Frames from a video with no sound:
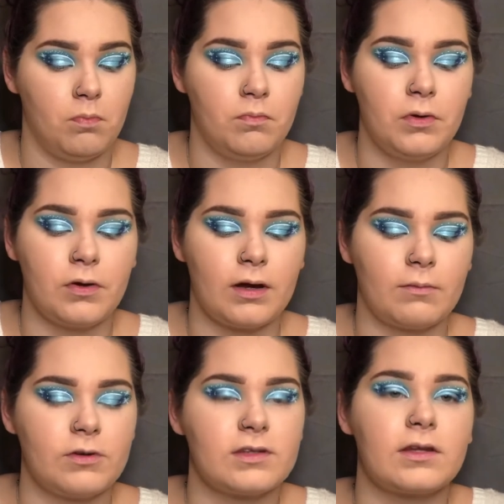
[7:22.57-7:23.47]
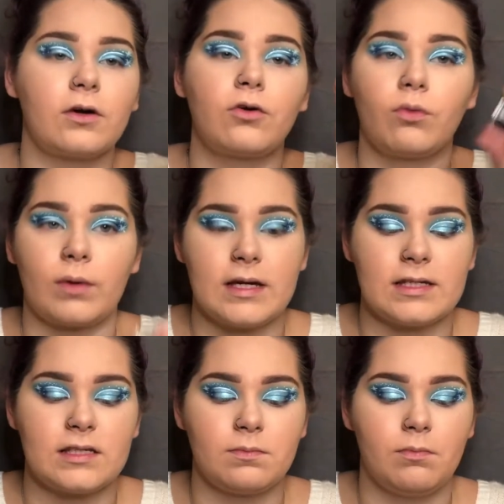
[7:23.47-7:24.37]
Beauty. I'm using their
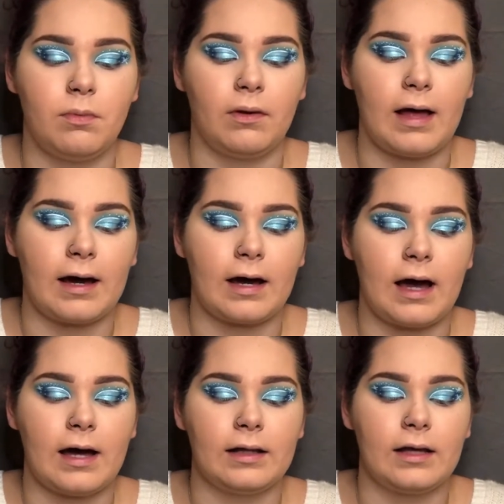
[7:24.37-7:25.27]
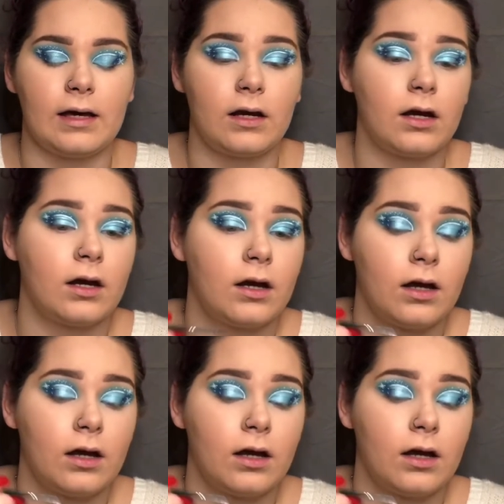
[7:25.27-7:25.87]
grease black eyeliner.